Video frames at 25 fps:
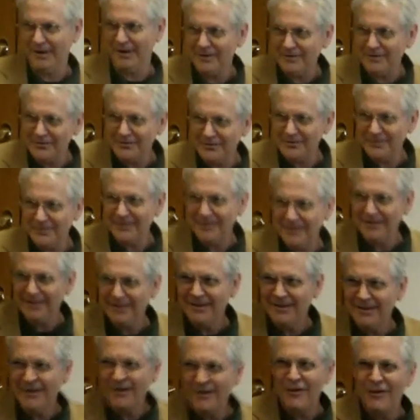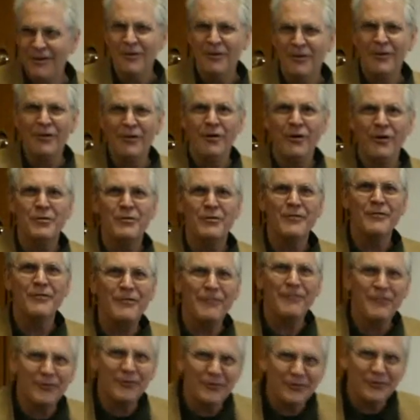us, the
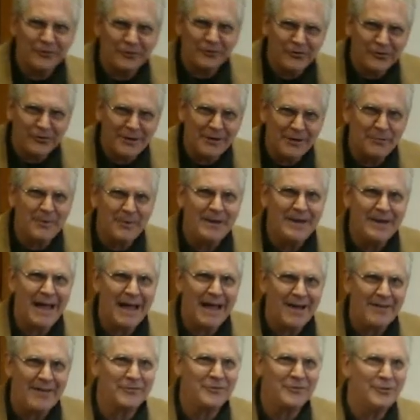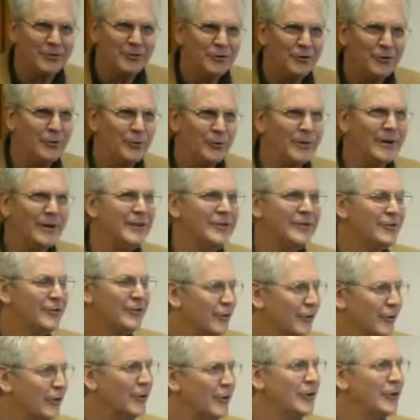first thing we have to do is
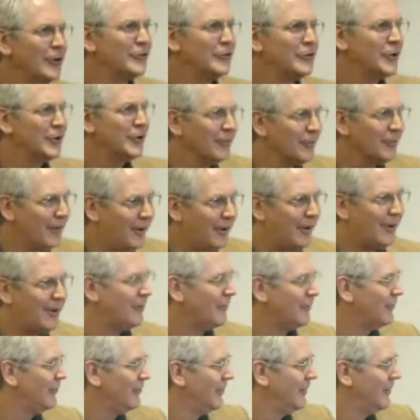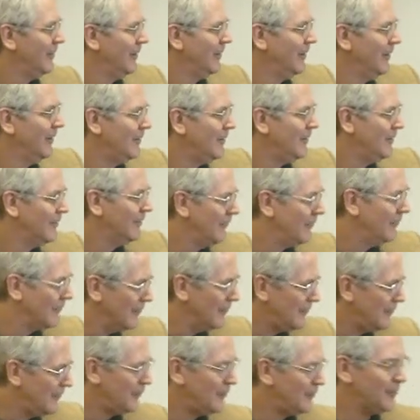learn to love the
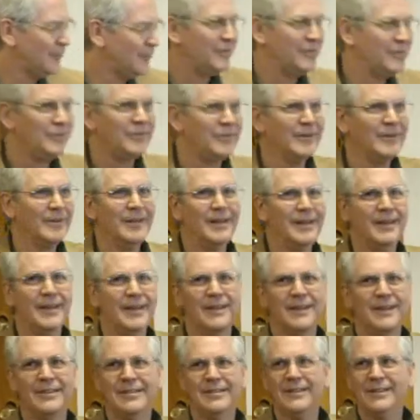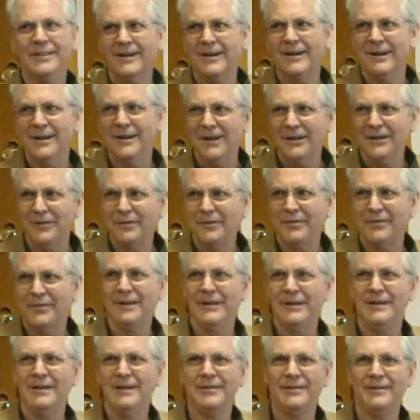virtues that are healthy
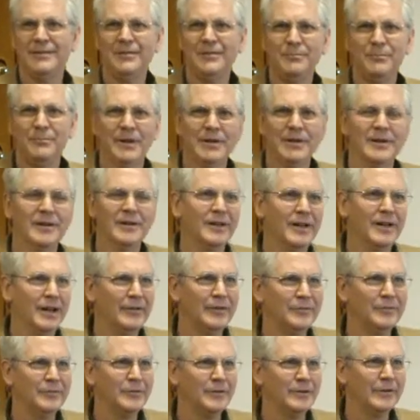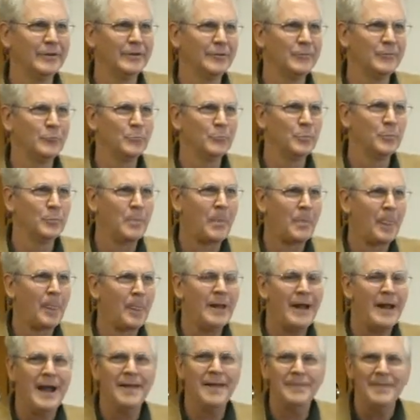to spend our lives
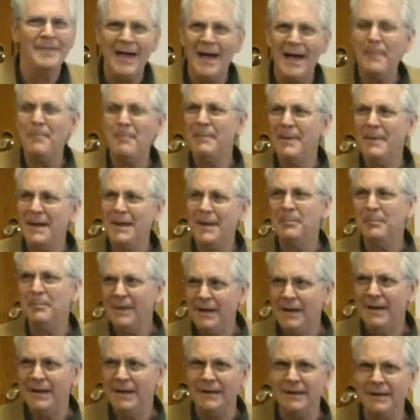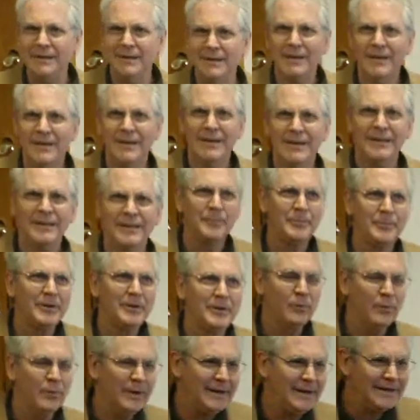with. And that may mean that
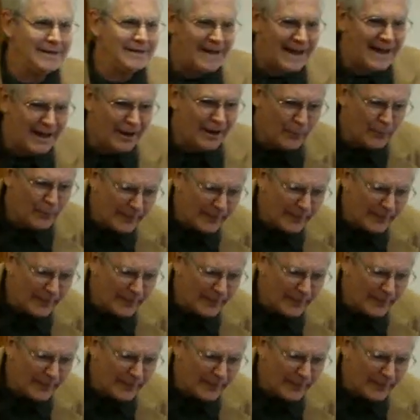between now